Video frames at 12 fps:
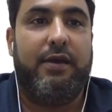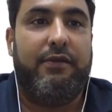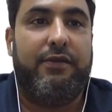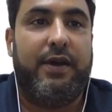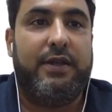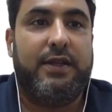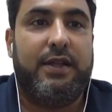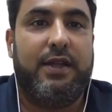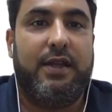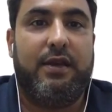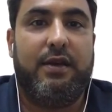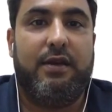friends, I
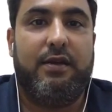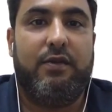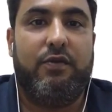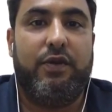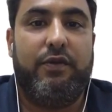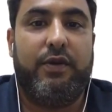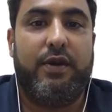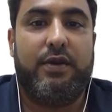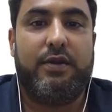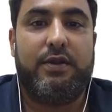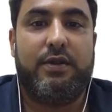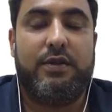think we were
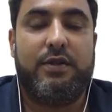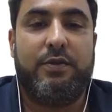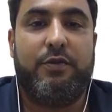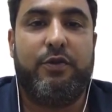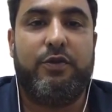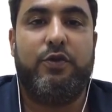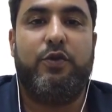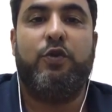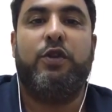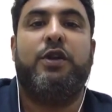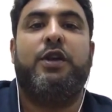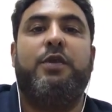supposed to do a
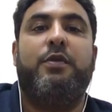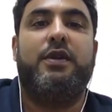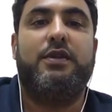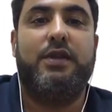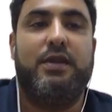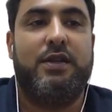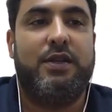30-minute session,